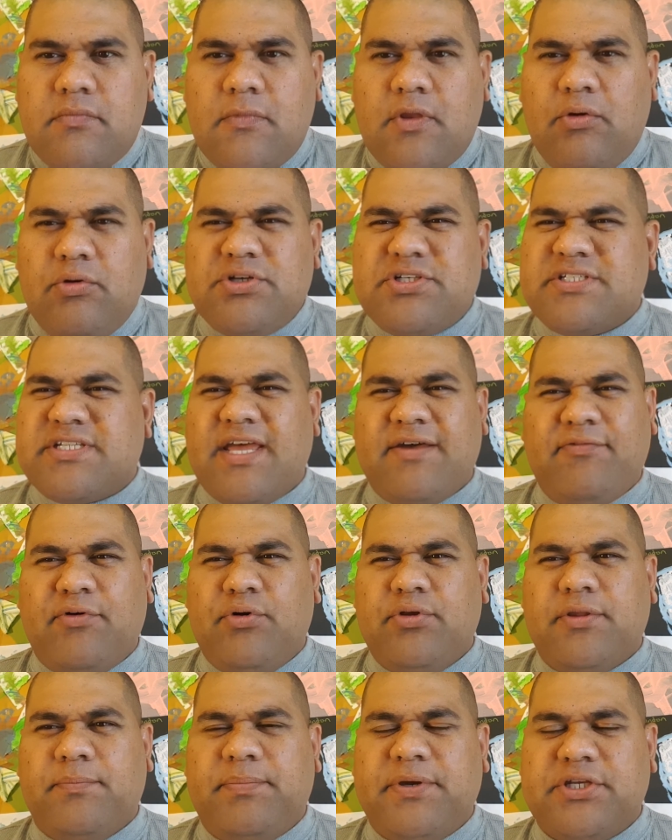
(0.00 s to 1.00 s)
or just have
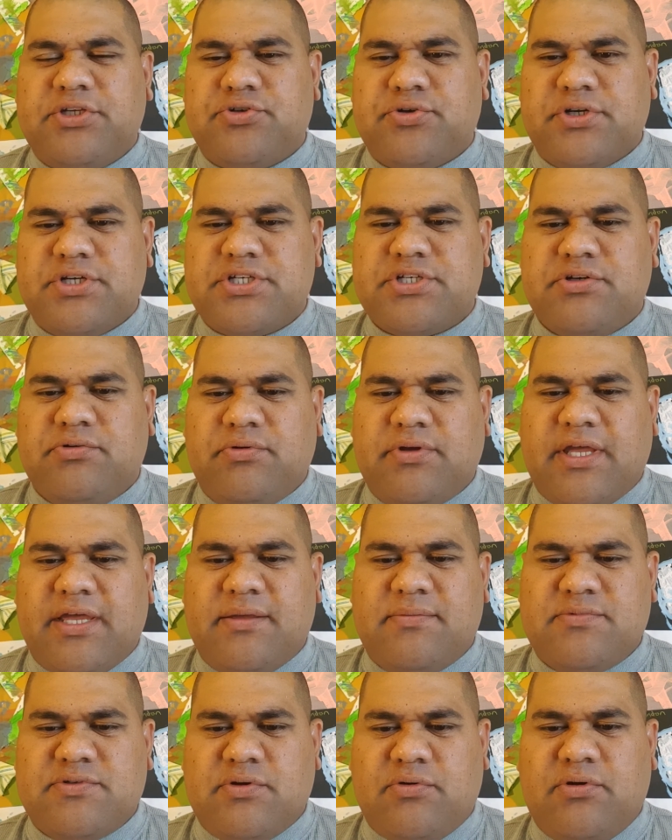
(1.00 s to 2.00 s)
all the big traditional
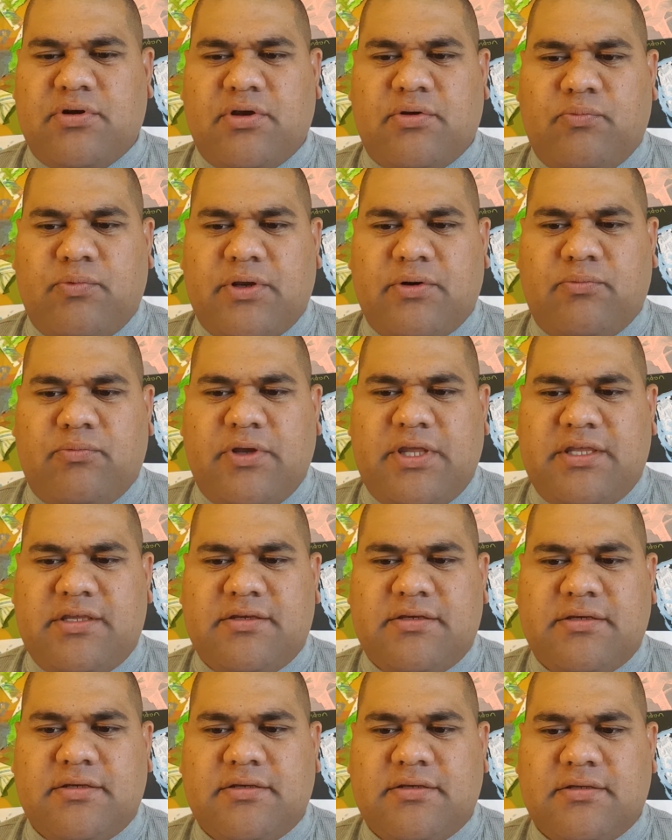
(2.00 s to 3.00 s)
games all on one
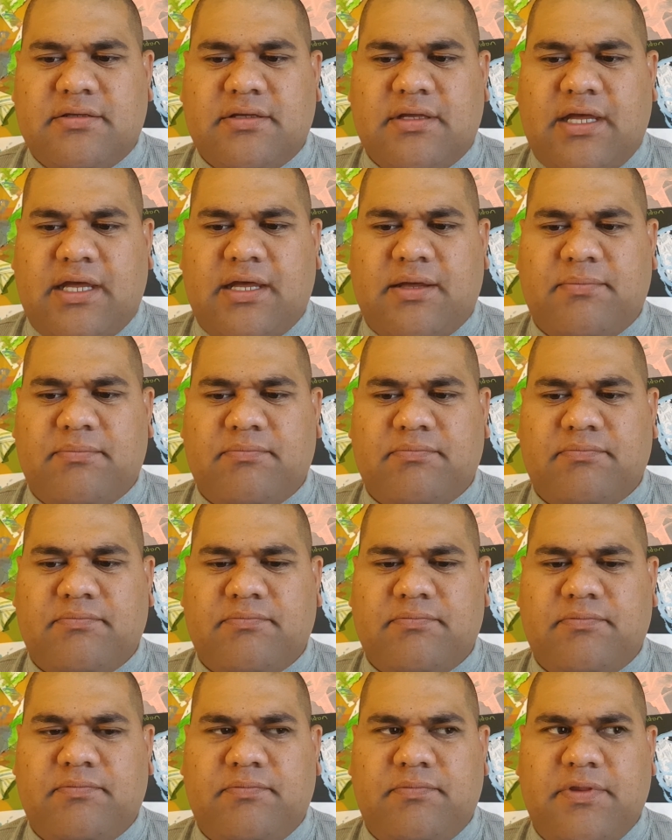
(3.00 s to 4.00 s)
week.
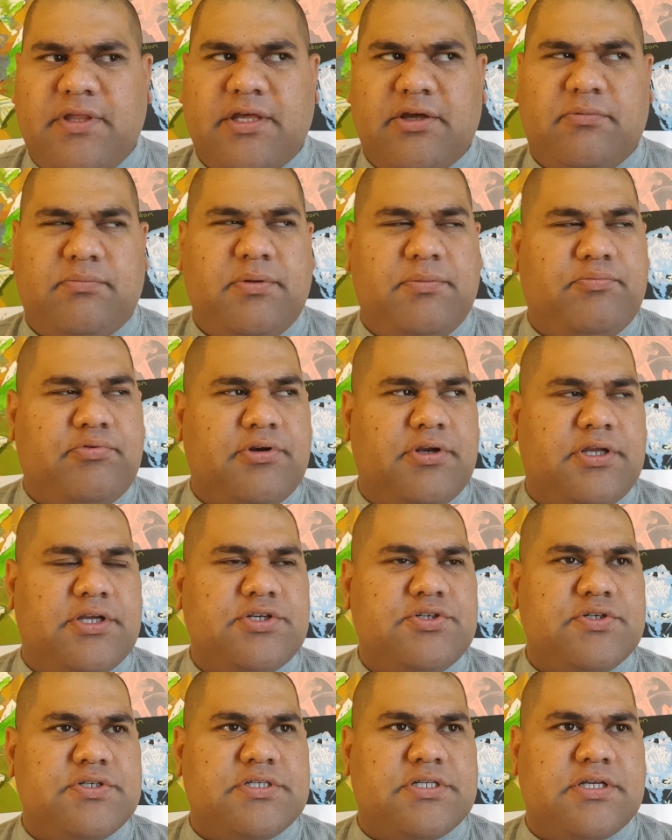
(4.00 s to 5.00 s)
It'd be pretty
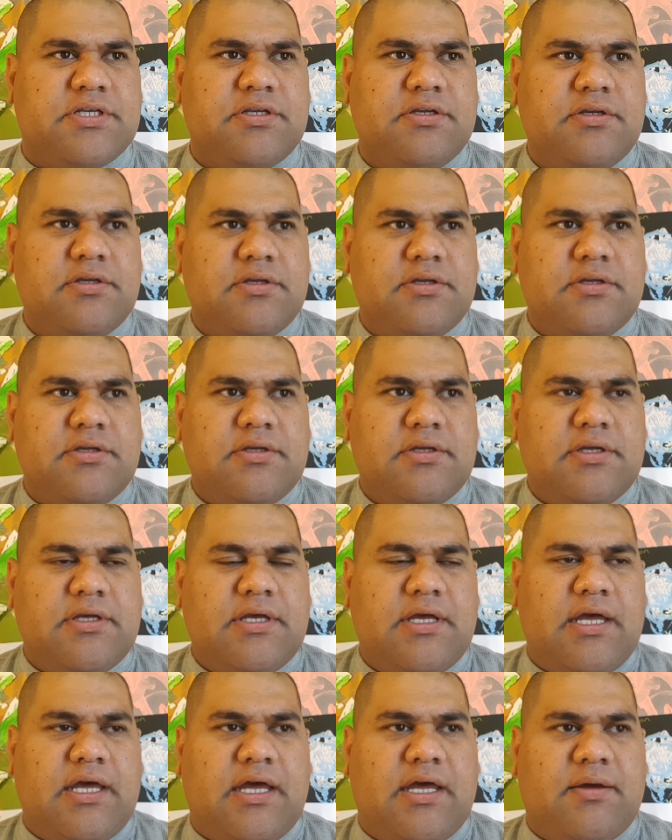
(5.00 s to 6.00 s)
interesting,
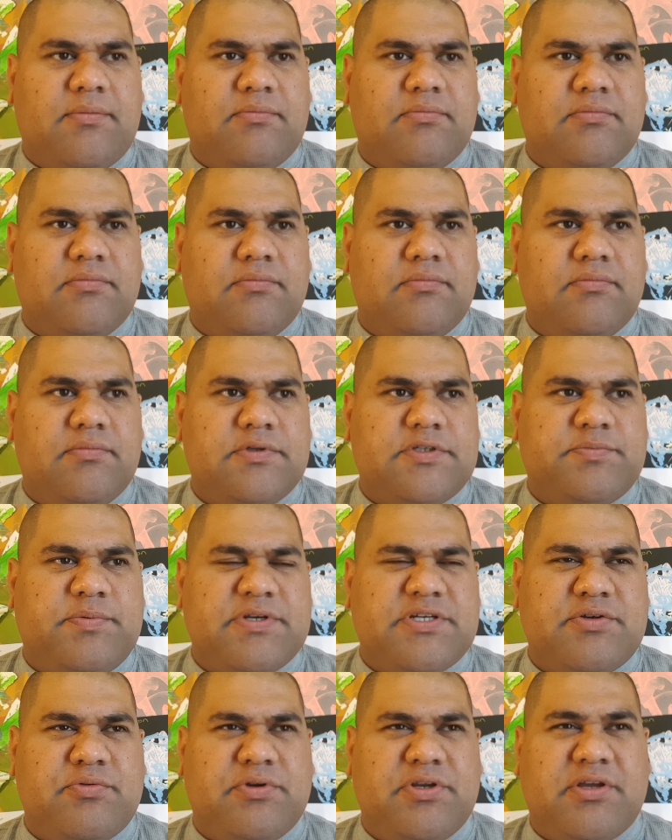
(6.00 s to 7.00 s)

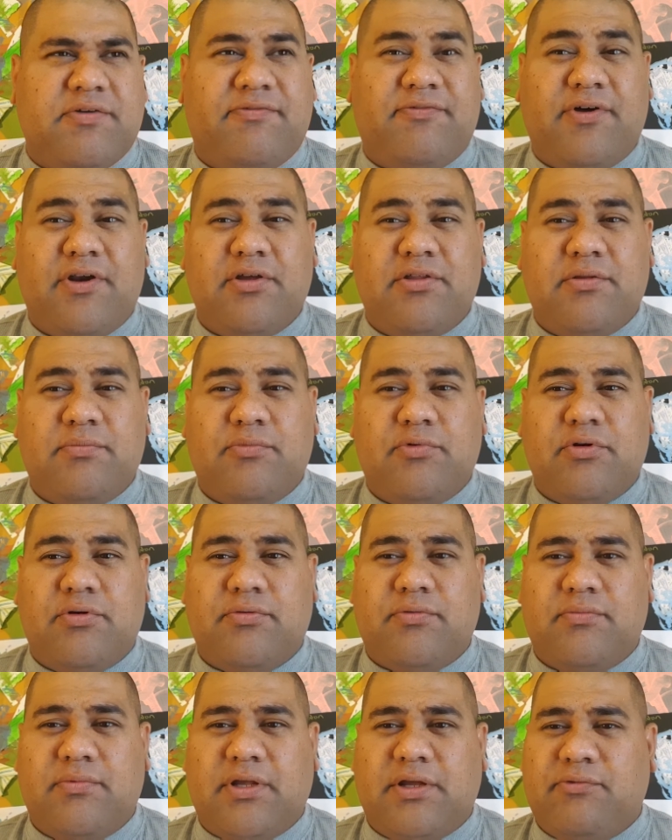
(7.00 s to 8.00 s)
especially when you can follow them
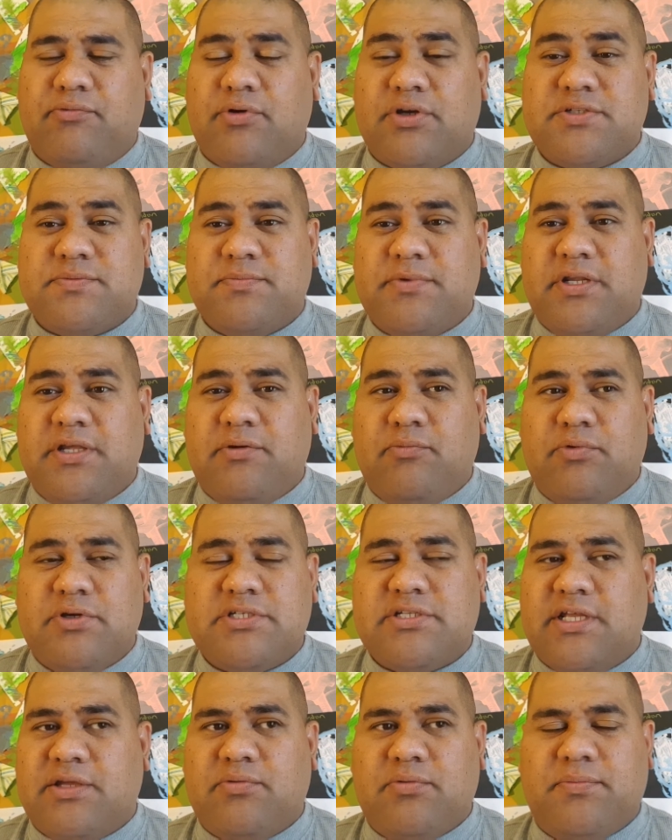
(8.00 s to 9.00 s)
all. Like Rosmini and
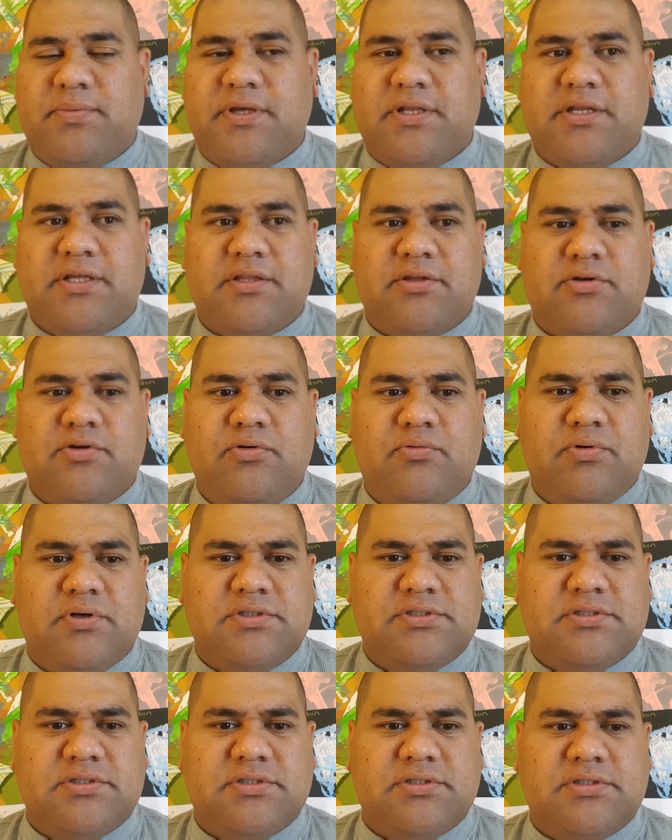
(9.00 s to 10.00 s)
Westlake would be another cool one
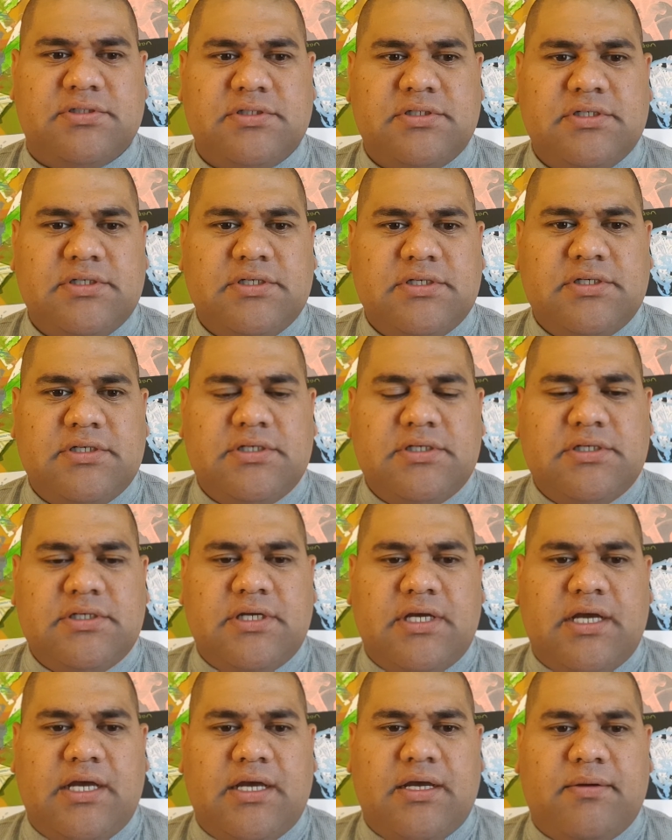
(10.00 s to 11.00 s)
to,
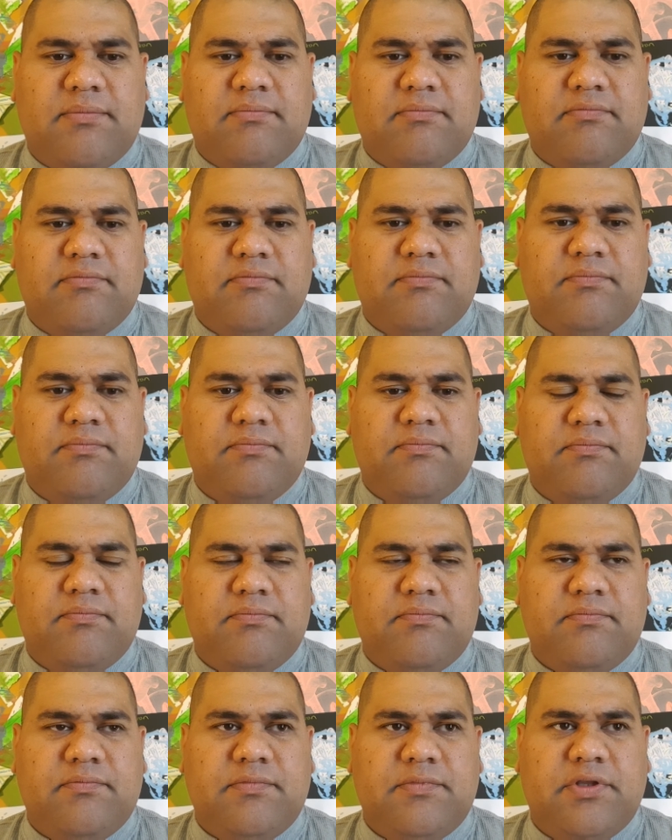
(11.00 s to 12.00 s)

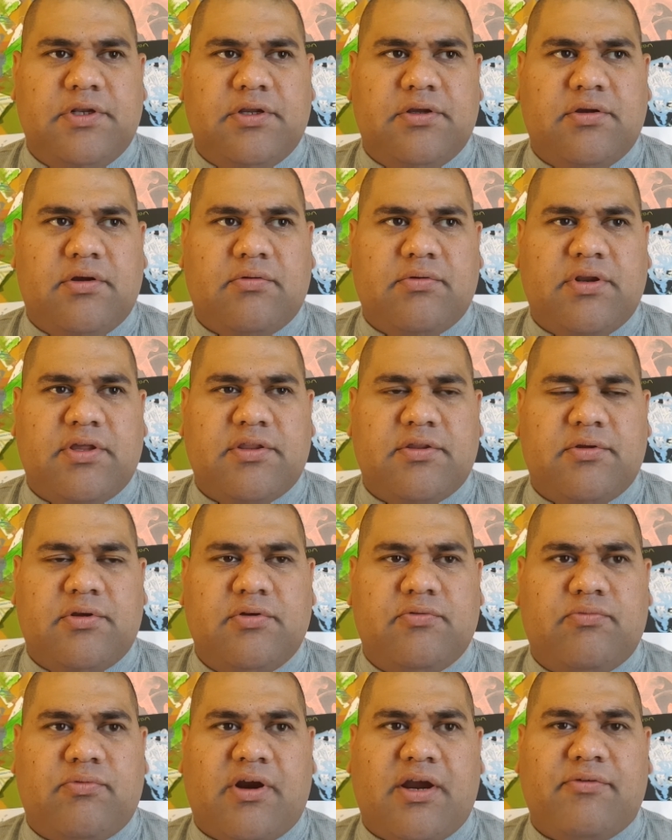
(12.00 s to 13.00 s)
another
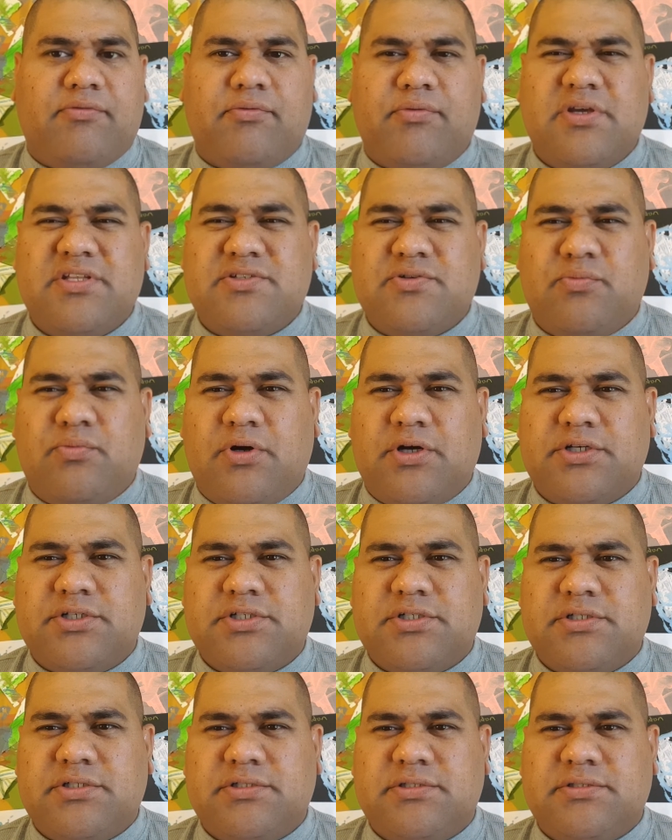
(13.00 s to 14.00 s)
good rivalry to watch.